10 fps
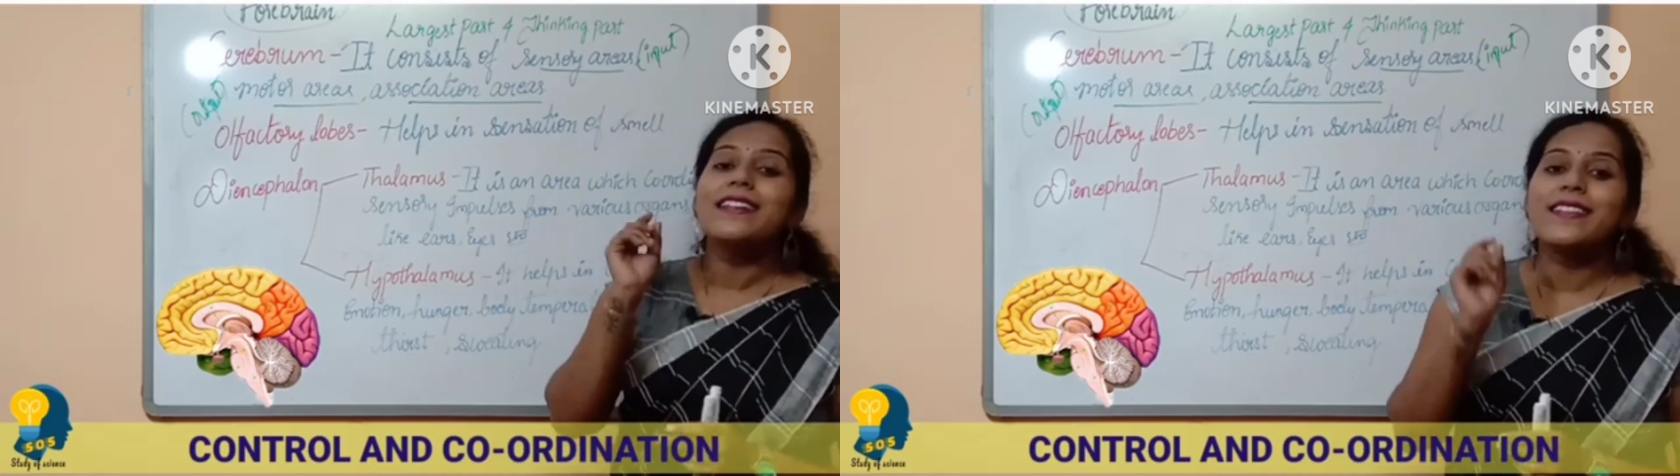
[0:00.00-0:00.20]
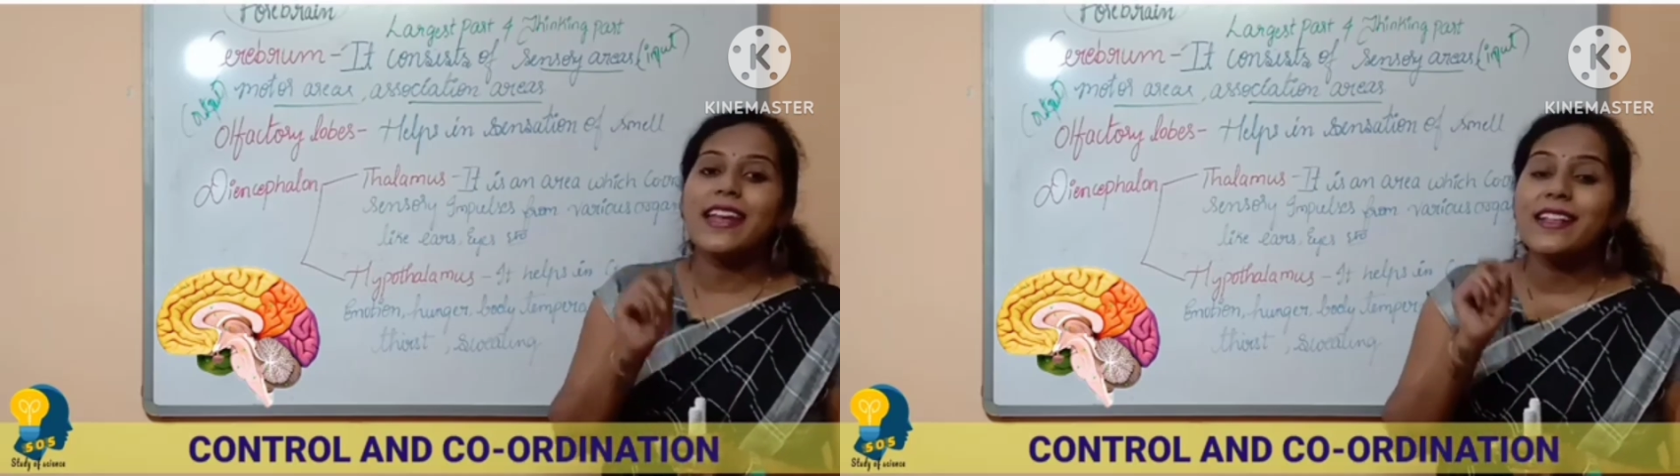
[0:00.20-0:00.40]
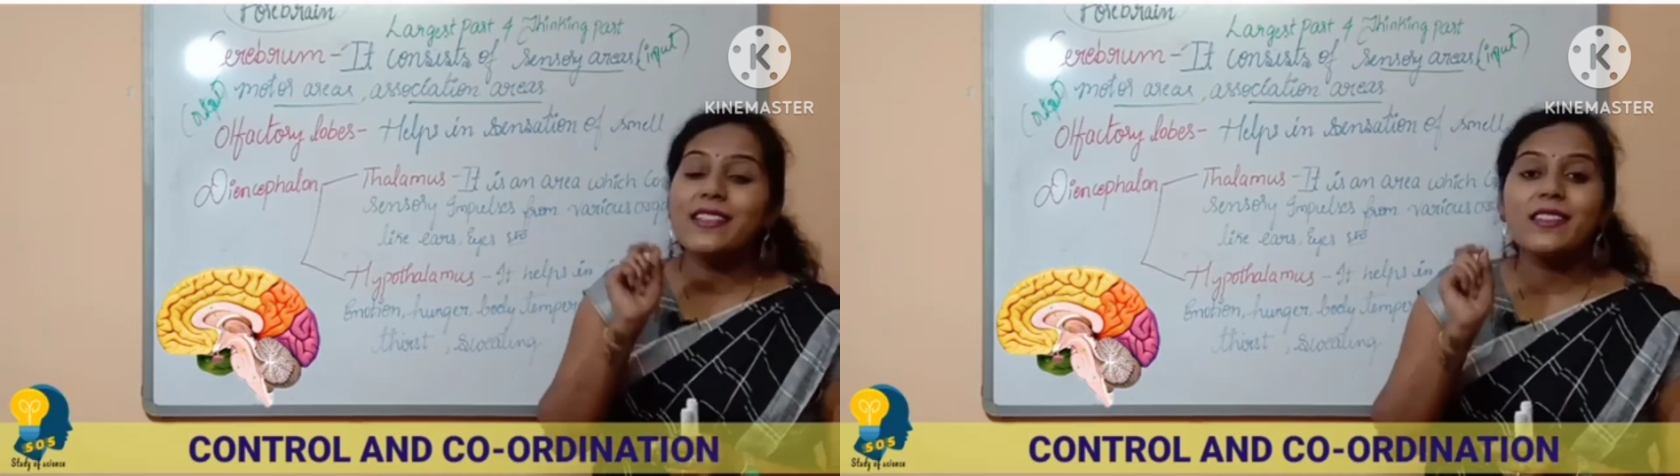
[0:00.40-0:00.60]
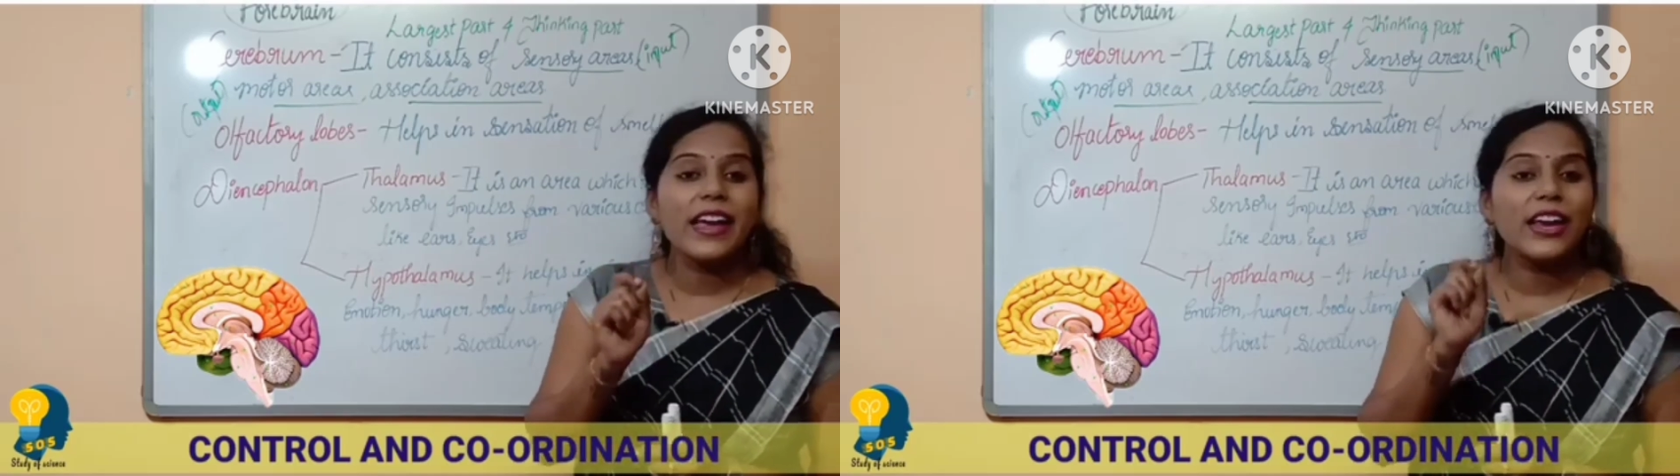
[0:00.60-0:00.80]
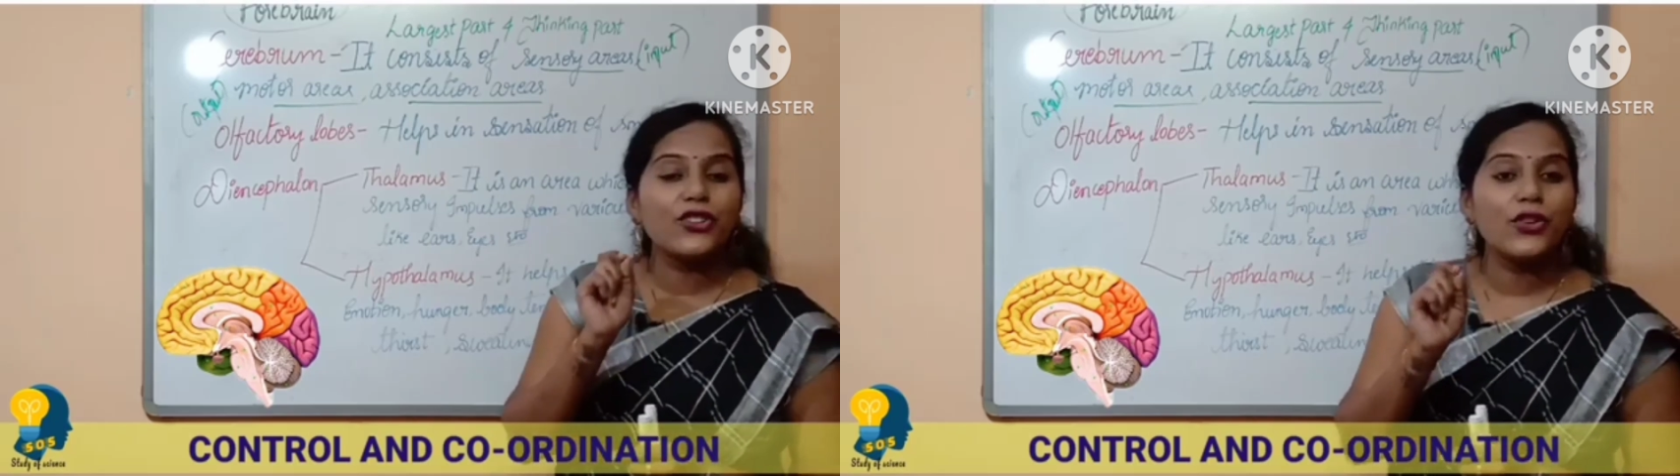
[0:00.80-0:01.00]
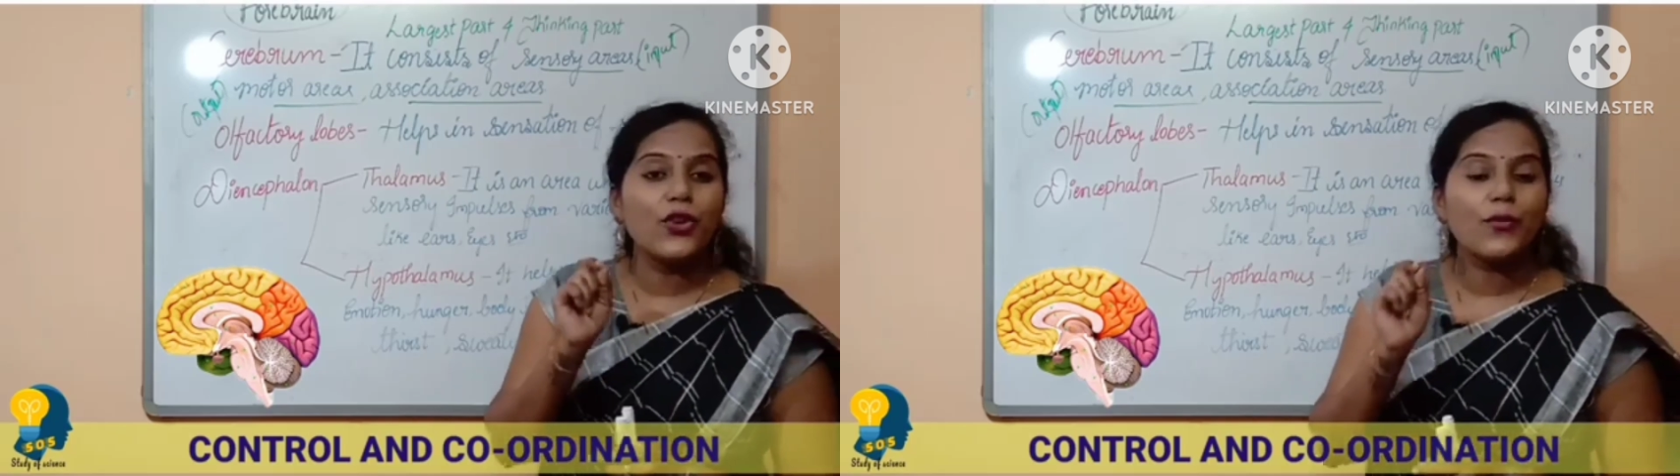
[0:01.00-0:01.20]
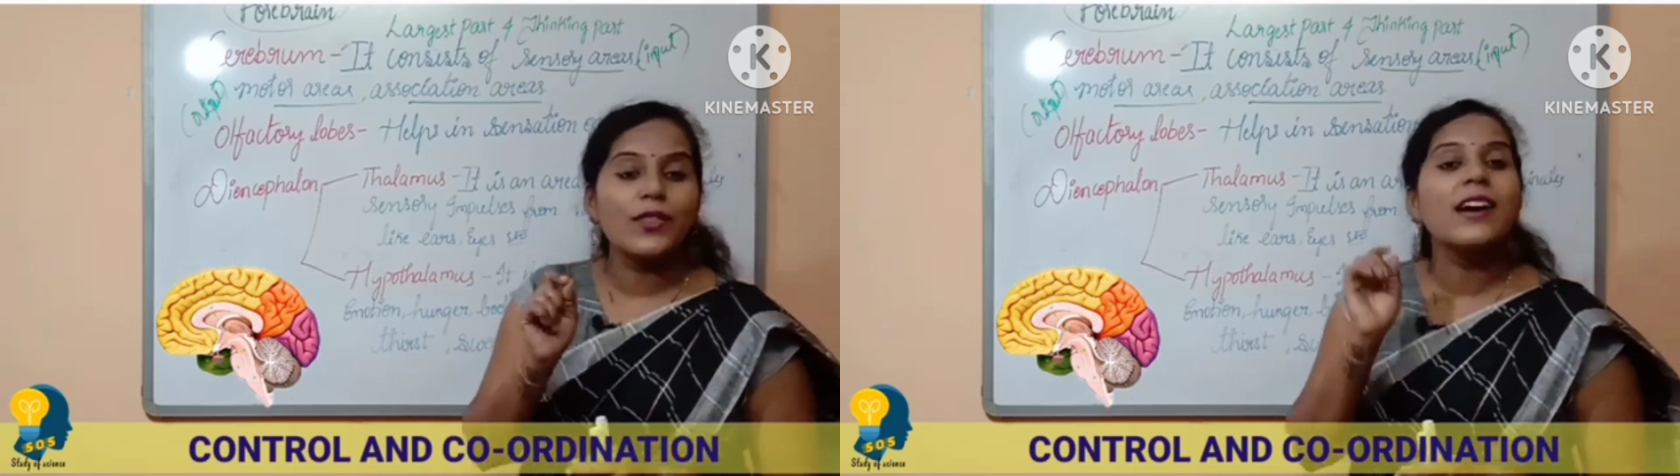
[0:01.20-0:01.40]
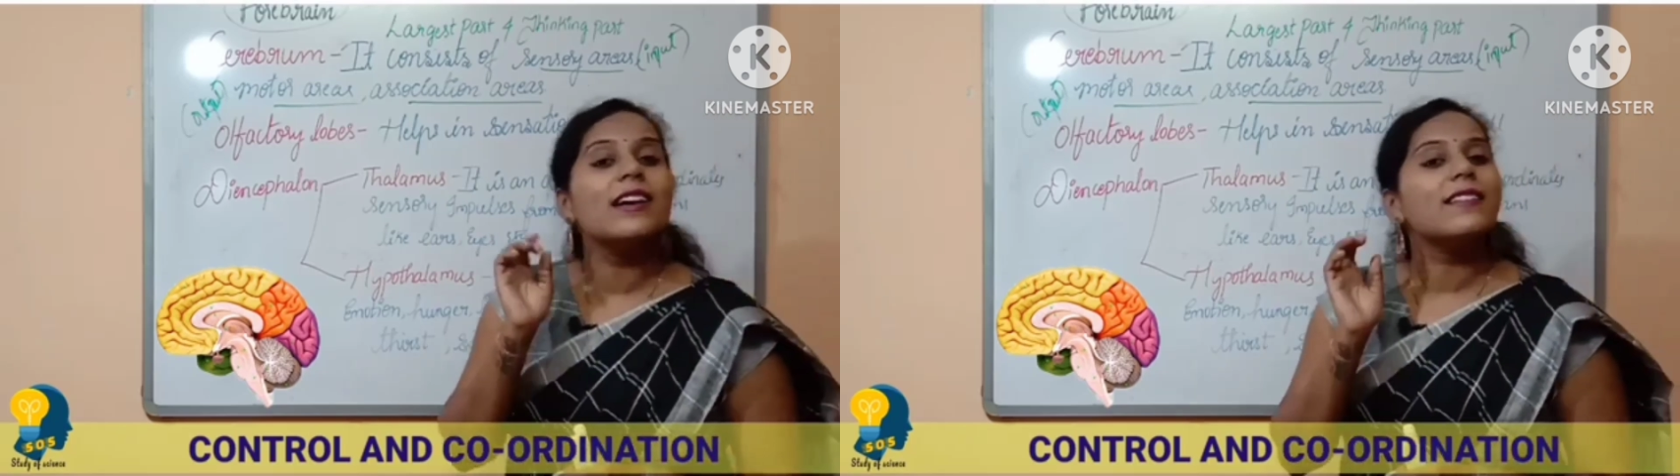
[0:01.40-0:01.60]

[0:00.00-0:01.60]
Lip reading: sensation of the